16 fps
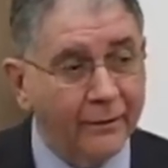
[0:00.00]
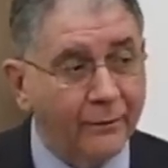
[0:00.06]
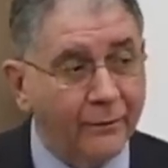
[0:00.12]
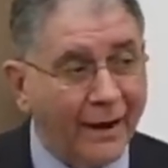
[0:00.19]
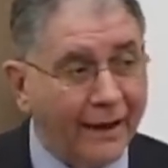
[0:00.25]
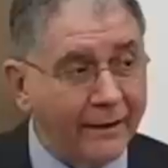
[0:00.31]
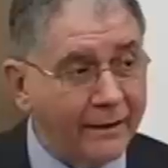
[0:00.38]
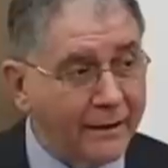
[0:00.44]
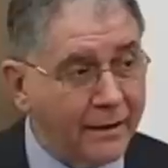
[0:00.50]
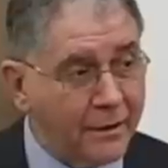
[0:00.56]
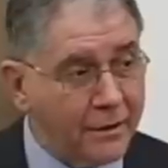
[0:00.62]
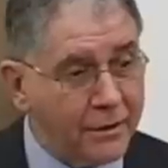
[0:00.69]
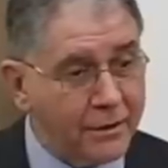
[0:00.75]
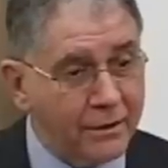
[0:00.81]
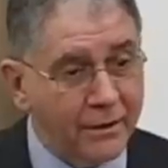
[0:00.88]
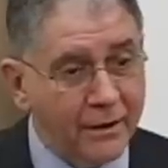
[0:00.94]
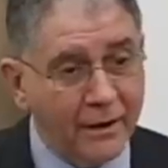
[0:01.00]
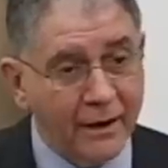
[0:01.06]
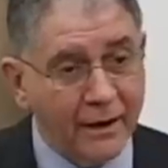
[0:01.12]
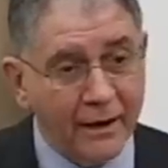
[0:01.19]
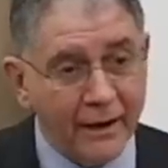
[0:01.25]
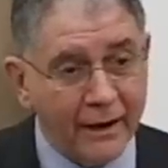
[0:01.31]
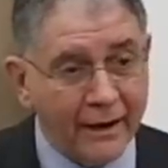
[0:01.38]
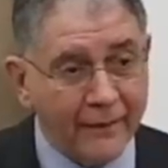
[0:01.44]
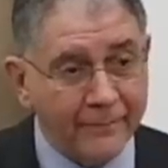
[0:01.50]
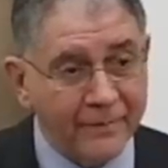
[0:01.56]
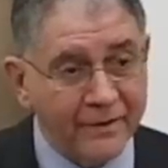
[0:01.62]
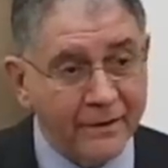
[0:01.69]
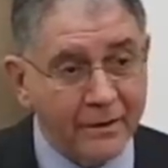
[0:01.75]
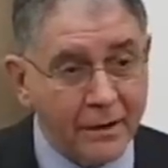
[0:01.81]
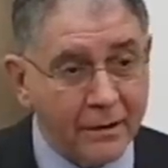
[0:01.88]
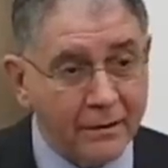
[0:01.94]
One is um,
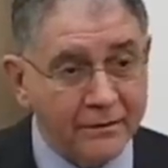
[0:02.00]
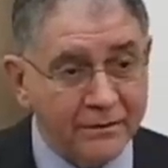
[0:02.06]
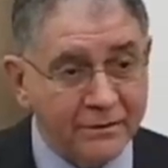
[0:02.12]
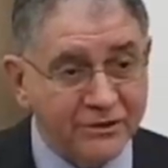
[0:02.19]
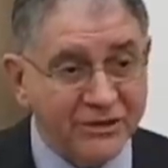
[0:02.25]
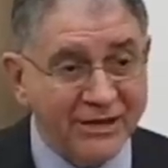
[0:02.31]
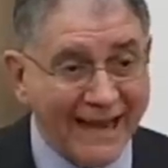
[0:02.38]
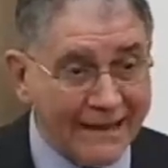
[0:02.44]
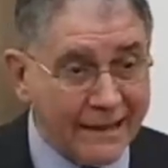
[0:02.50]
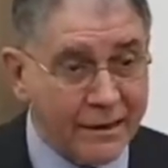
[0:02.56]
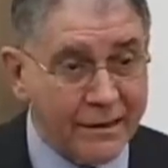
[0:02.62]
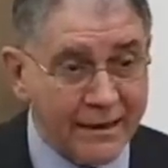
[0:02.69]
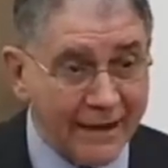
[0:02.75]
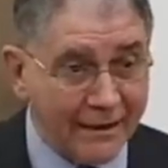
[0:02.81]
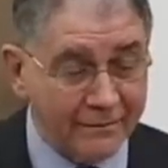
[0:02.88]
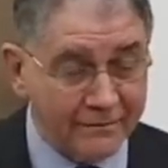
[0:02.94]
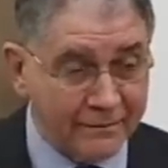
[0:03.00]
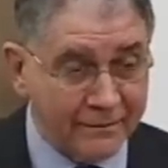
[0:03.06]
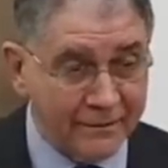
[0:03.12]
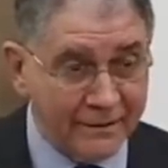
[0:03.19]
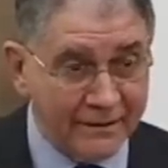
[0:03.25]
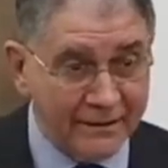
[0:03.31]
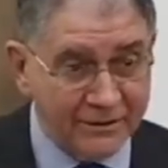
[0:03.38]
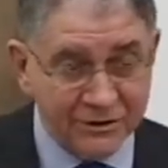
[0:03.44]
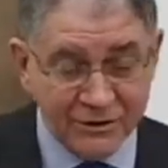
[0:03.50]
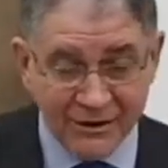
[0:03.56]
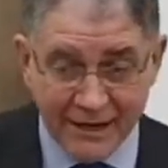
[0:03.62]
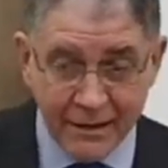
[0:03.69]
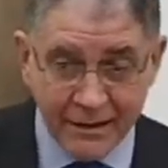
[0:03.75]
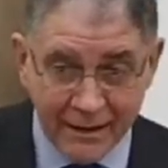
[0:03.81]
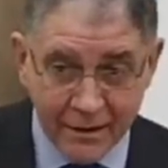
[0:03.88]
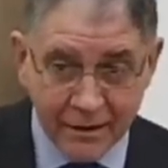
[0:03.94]
the scienza.
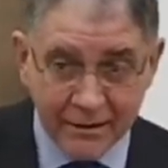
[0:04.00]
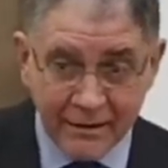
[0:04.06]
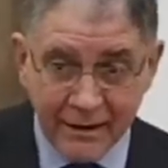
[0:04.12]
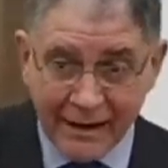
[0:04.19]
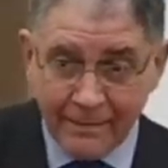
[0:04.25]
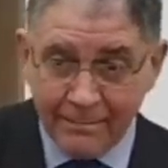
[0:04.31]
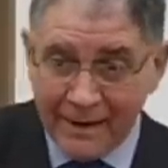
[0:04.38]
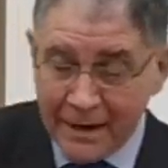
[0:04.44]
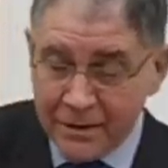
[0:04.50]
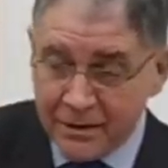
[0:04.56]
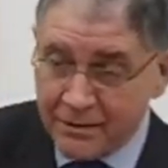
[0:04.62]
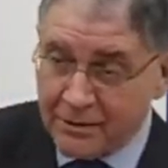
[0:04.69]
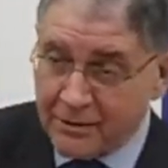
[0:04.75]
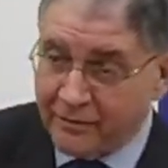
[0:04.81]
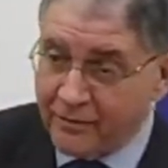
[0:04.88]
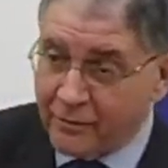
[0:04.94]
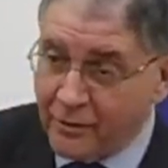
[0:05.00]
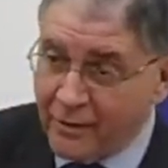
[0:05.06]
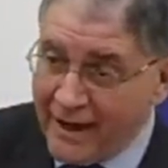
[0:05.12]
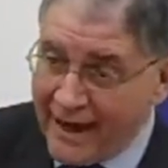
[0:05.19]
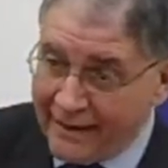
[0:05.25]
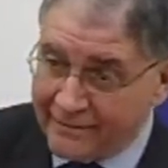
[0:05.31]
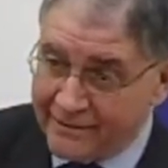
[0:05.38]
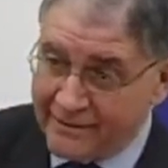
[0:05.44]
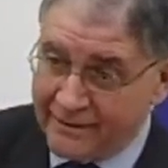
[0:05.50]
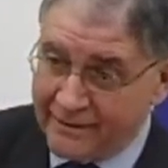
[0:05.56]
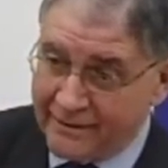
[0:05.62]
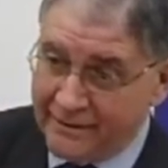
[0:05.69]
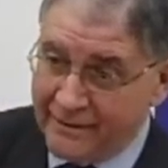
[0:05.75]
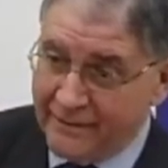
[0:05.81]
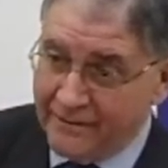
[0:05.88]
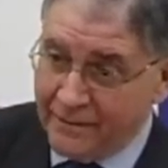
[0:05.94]
Scienza is the capacity of connecting
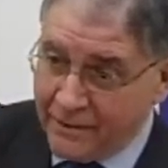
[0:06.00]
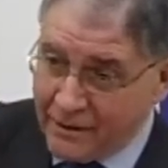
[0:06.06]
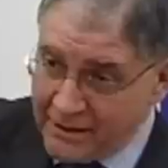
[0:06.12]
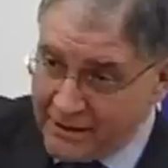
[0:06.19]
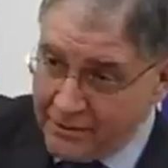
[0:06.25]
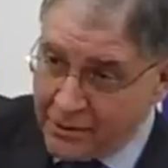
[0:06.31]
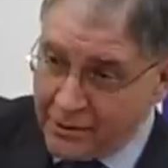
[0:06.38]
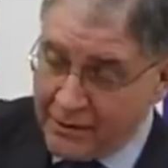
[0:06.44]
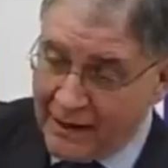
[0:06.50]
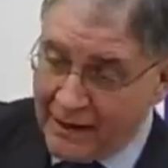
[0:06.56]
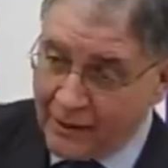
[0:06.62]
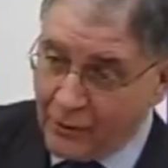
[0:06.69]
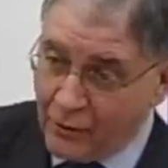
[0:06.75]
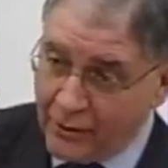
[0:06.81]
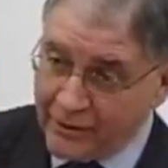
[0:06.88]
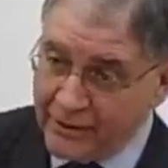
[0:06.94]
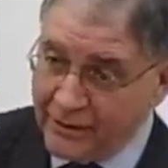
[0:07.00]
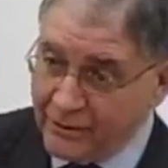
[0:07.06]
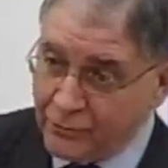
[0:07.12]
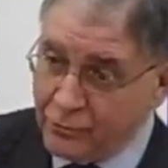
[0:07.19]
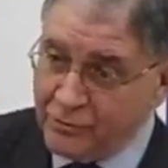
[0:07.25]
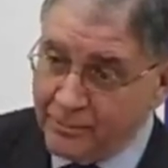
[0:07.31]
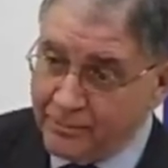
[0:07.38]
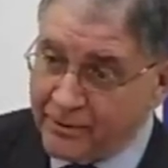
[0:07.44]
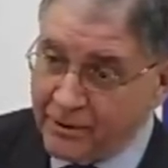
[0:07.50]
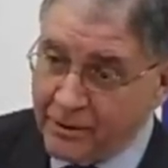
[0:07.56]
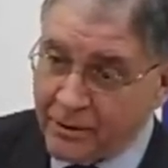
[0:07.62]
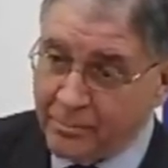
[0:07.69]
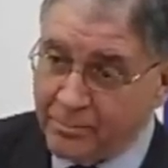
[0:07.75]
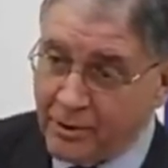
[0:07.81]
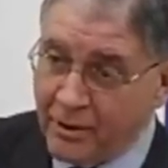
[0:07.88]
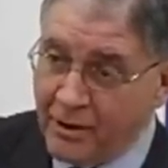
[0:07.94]
things according to the
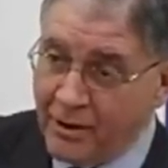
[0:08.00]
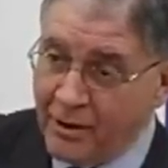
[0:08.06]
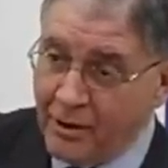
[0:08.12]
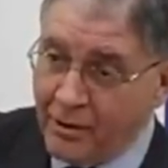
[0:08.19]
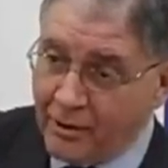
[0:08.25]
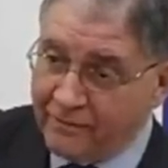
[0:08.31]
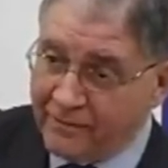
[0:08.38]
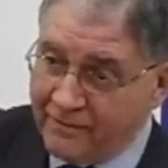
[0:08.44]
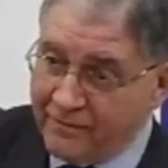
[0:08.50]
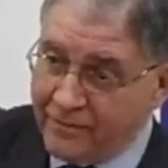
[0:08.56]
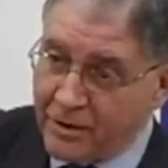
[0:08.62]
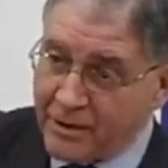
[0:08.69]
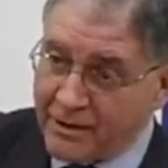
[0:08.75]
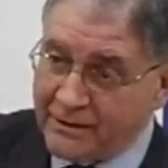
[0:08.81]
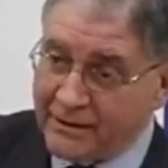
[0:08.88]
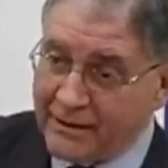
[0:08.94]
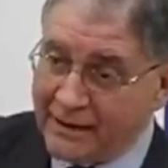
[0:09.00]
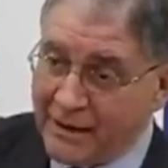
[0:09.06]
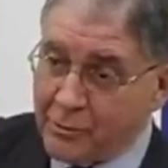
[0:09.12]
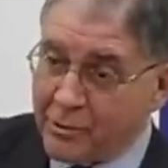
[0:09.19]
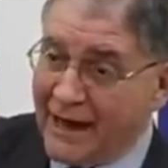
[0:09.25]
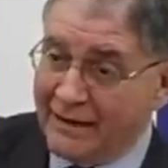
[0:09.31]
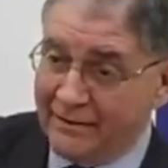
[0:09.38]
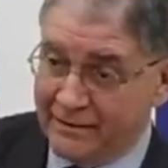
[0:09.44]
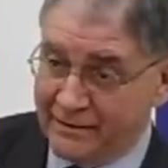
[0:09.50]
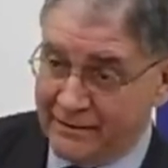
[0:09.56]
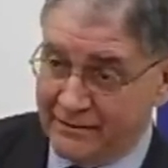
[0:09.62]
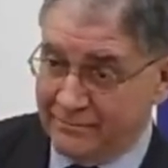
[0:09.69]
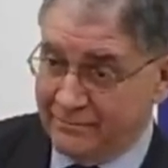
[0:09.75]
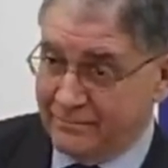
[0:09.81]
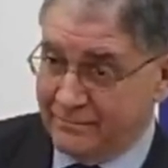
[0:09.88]
principle of efficient causality.